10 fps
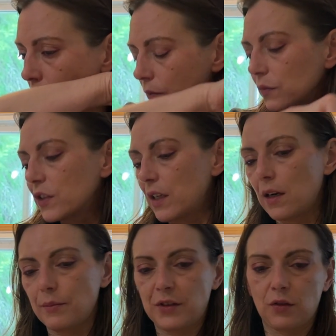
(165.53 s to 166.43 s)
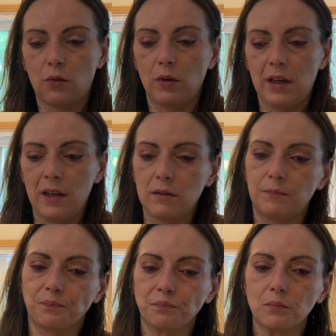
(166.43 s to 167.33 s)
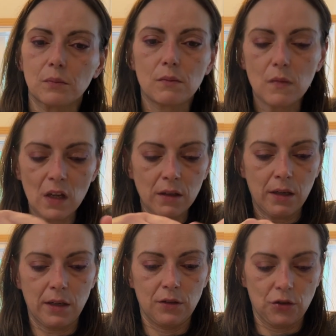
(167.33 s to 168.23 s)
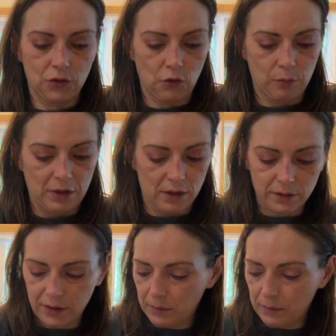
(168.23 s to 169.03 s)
Stayed up so late. Kitty just drove me nuts.